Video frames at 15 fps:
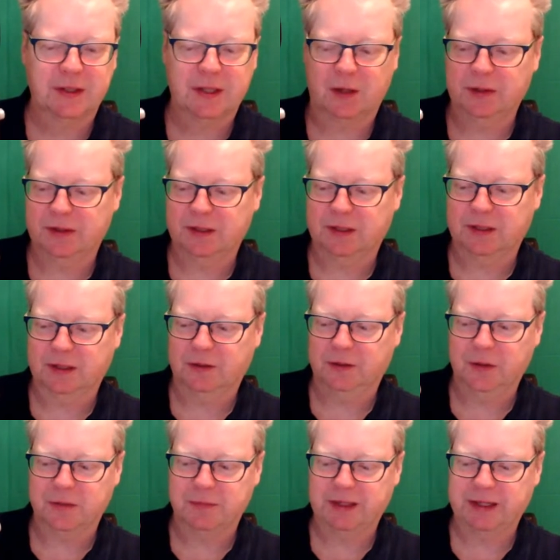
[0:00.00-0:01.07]
So it's like
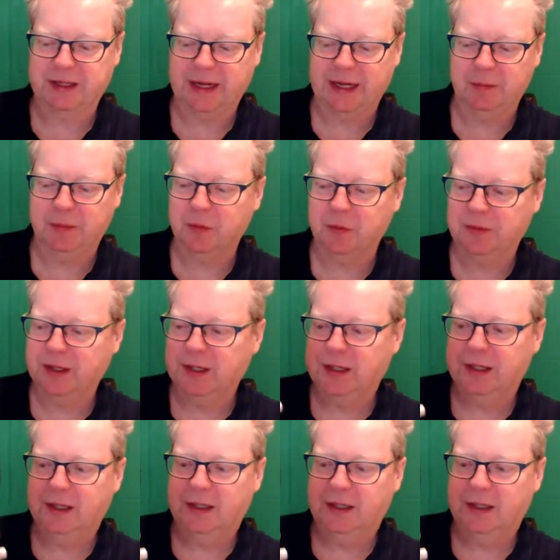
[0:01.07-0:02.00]
a USB cable